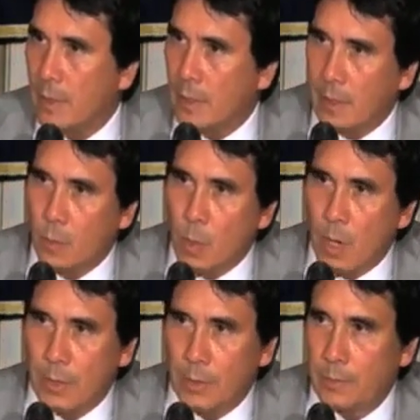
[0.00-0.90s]

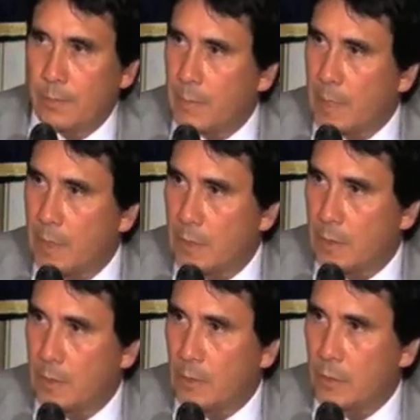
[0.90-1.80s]
water
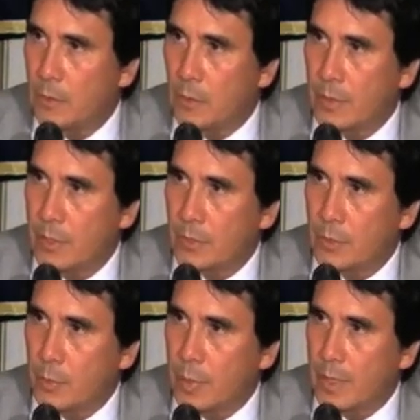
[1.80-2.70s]
into northeastern
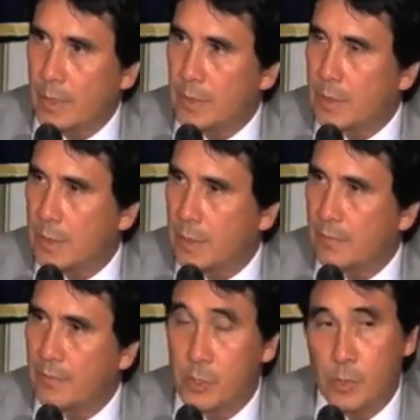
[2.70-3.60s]
Japan's
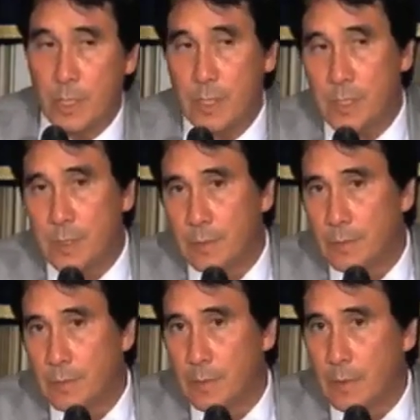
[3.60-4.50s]
fisheries.
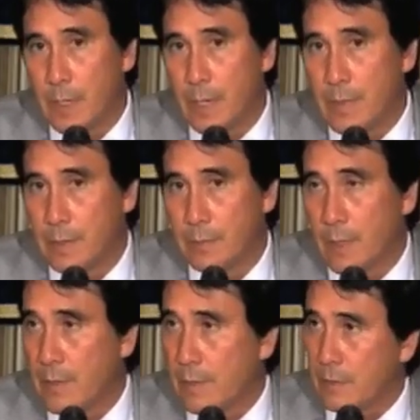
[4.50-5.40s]
I think
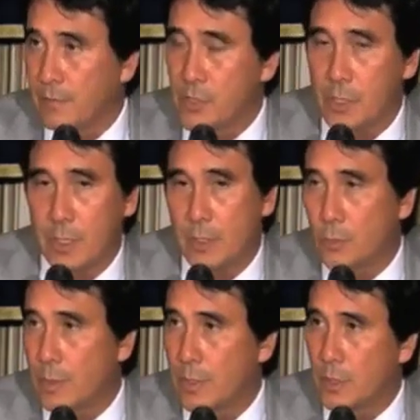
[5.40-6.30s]
the fishing
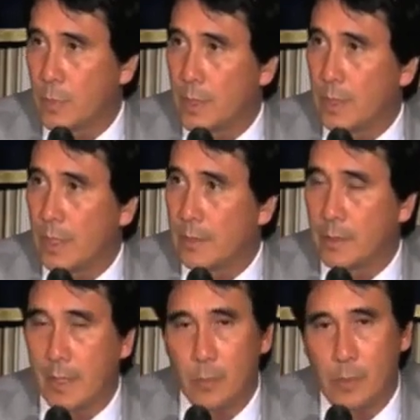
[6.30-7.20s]
industry needs to be at the
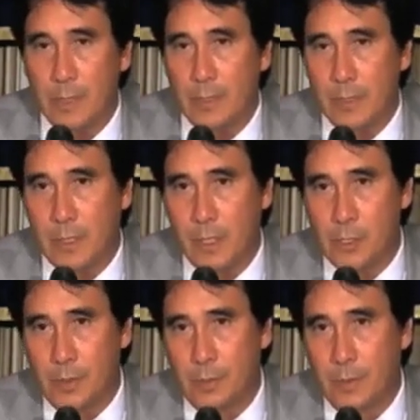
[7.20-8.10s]
table in that
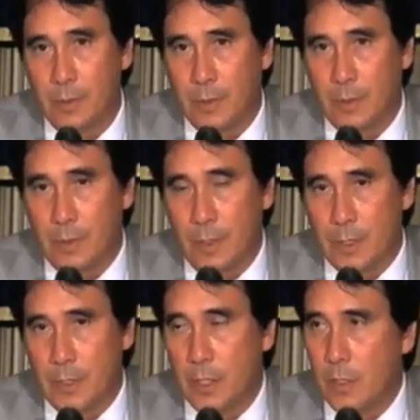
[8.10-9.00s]
discussion.
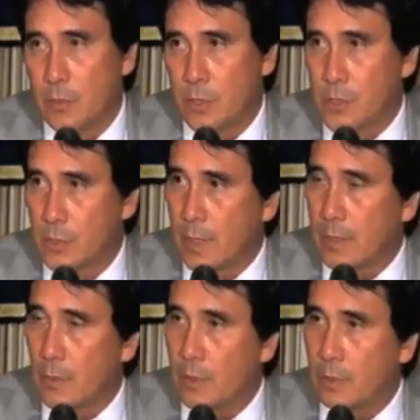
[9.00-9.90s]
That's a huge issue. I
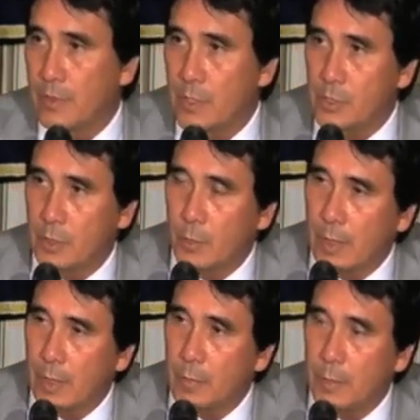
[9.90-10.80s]
know it'll eventually
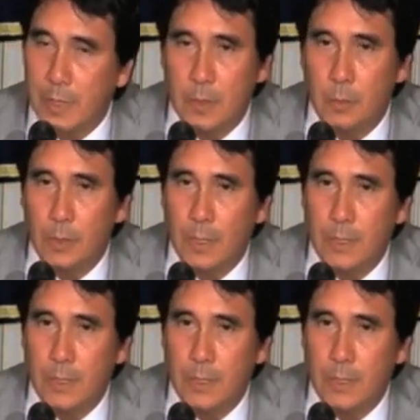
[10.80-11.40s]
wind up on my dinner plate in